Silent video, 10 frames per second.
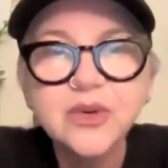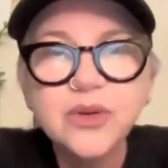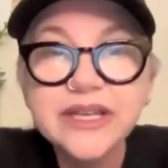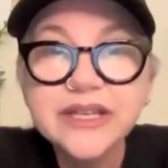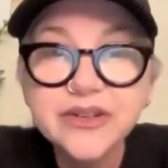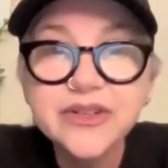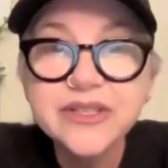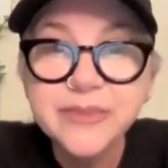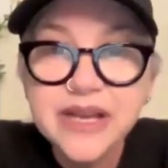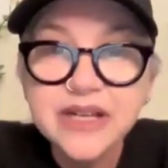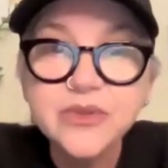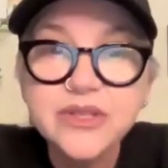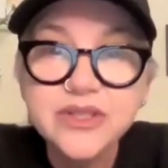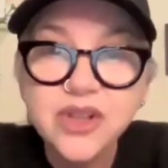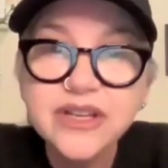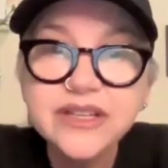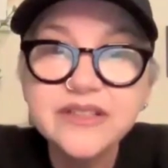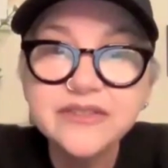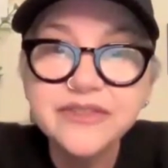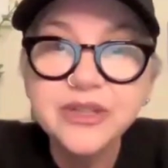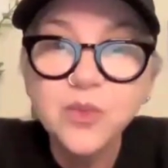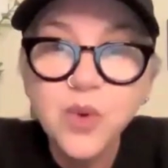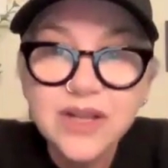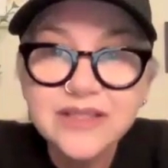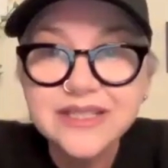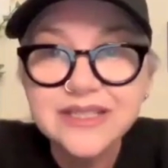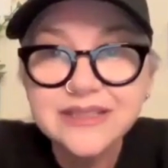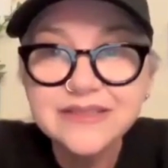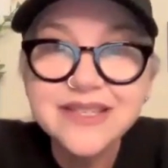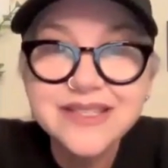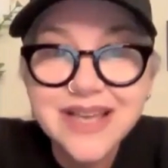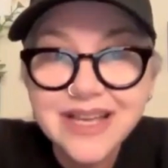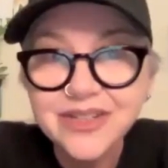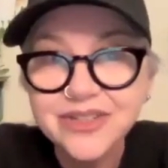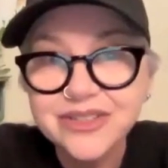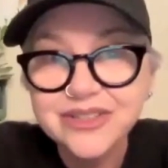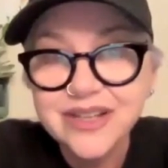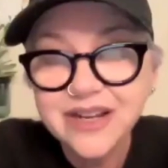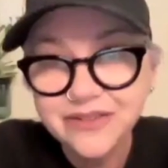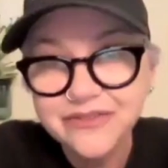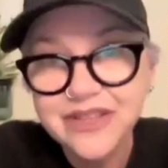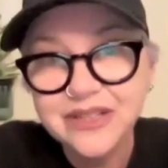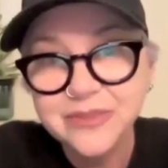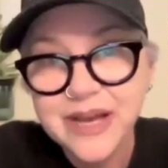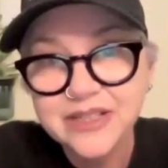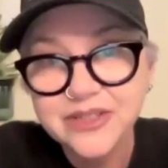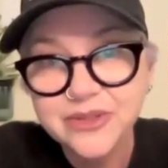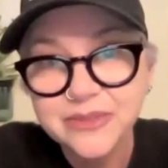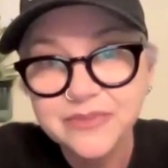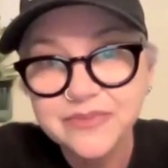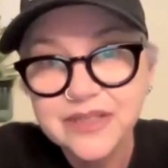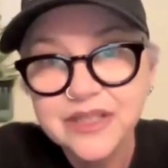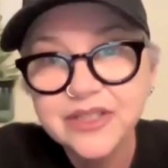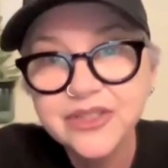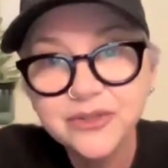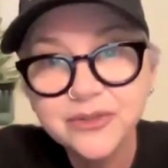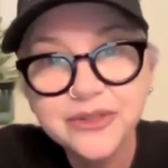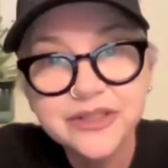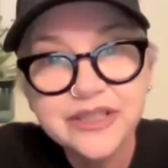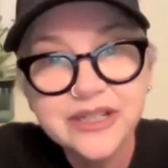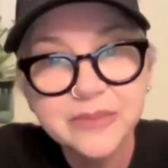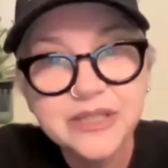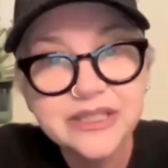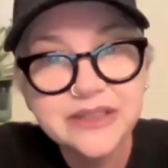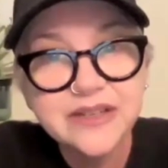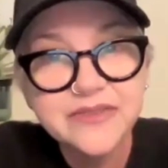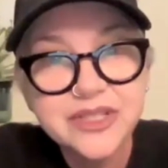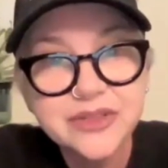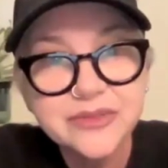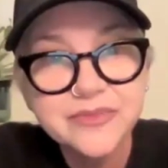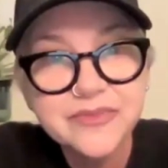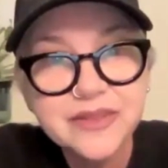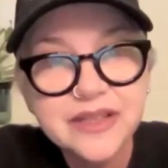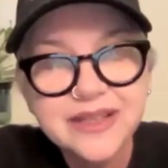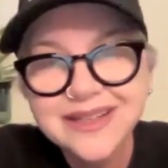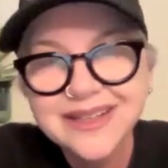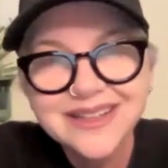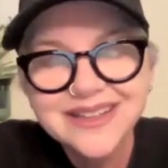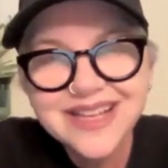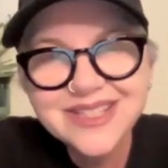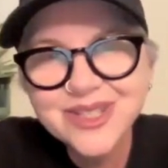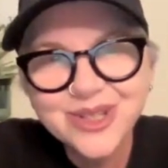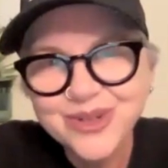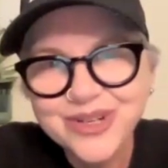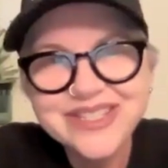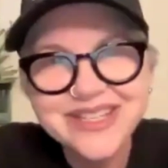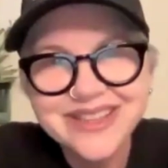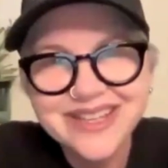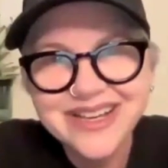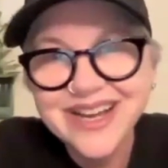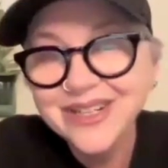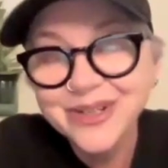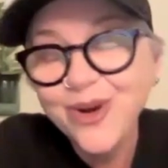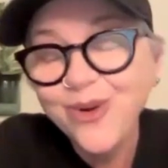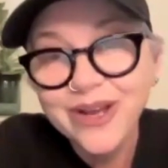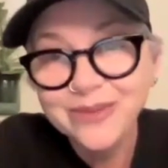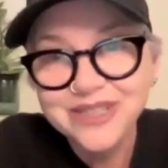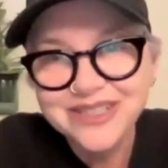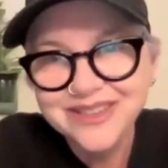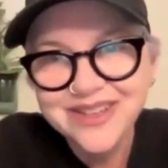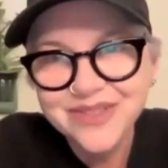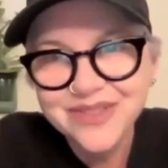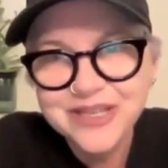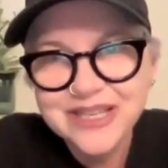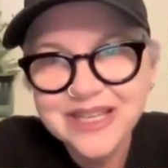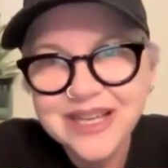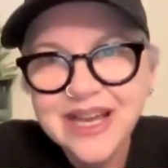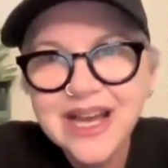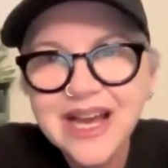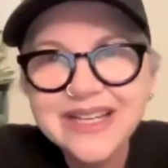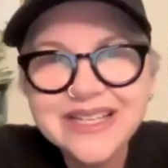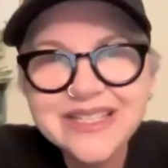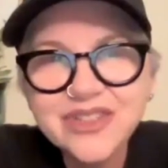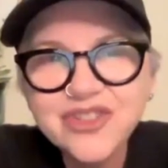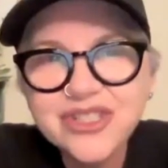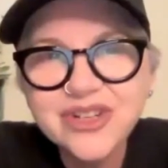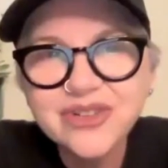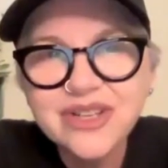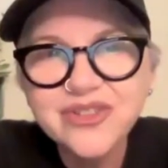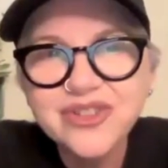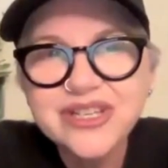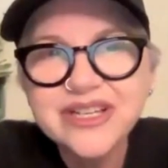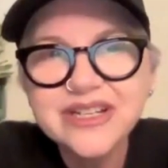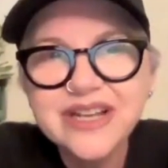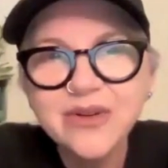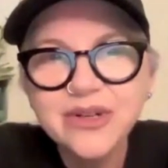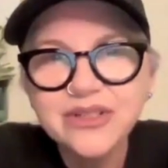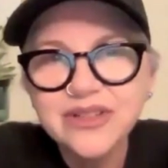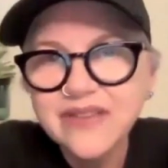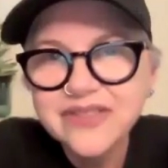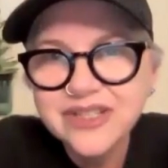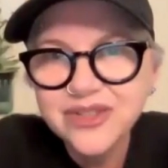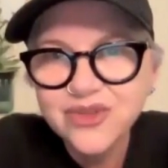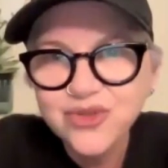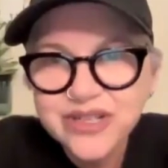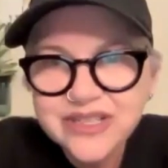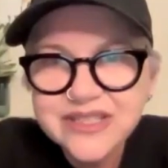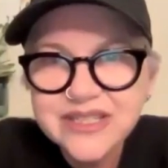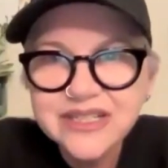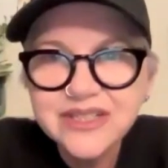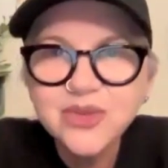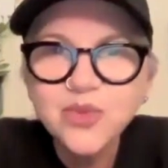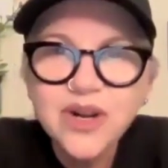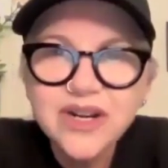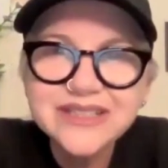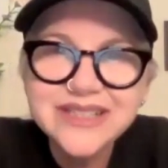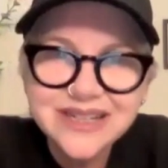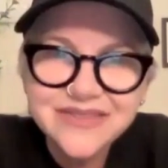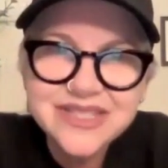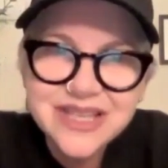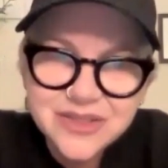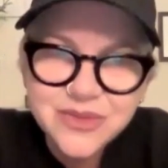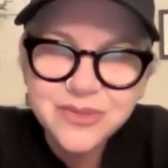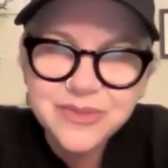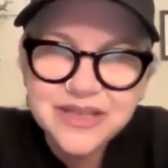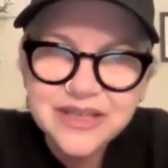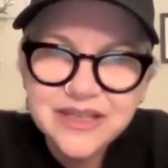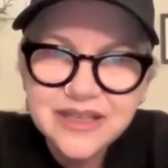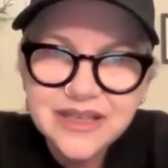What I hear is a man who is longing to feel wanted, desired. I reflect back to him. Do you feel that Emily loves you? That's the crazy thing. I know Emily loves me. I guess I just don't understand how her love doesn't translate into wanting to have sex with me.